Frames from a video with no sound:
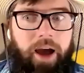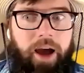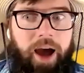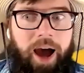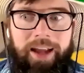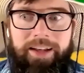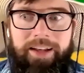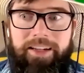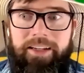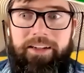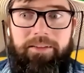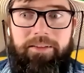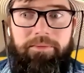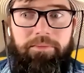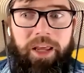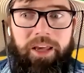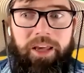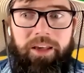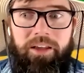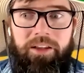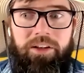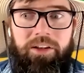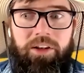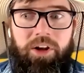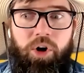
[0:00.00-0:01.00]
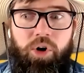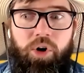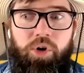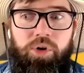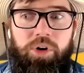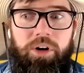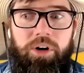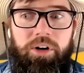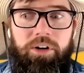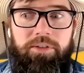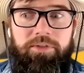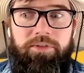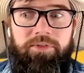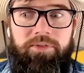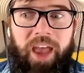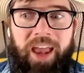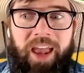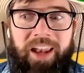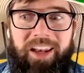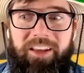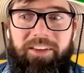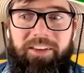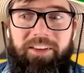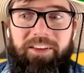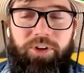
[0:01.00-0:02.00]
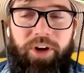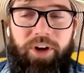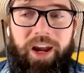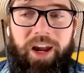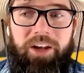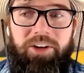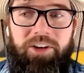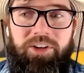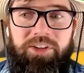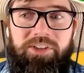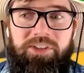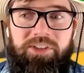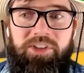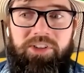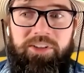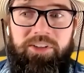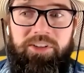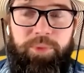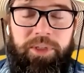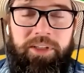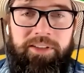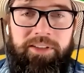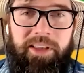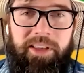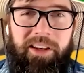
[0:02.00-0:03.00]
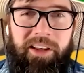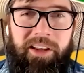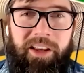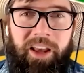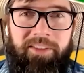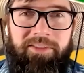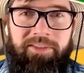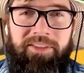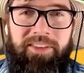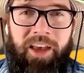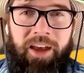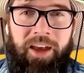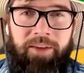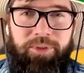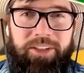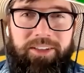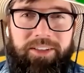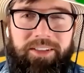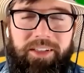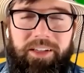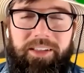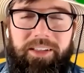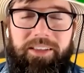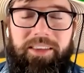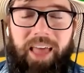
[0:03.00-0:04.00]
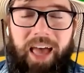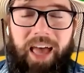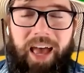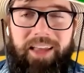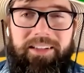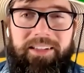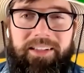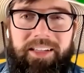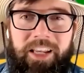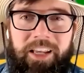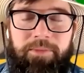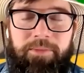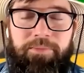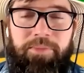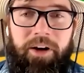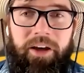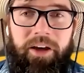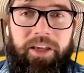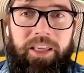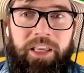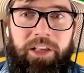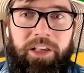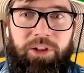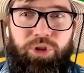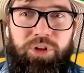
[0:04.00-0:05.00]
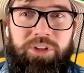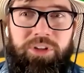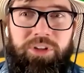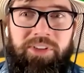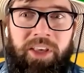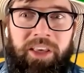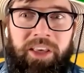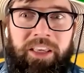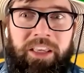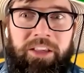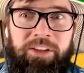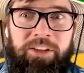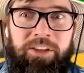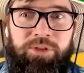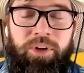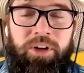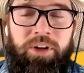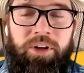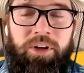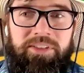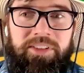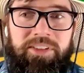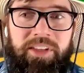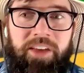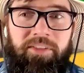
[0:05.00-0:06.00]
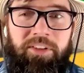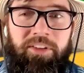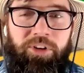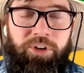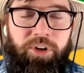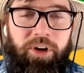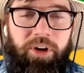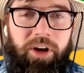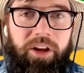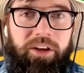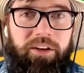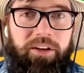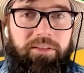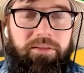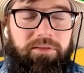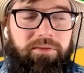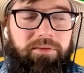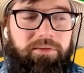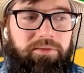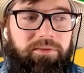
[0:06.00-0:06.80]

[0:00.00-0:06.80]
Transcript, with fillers: I didn't make a note of any of their ages just because I didn't have time to dig that deep, but he looks like he's around 7 or 8.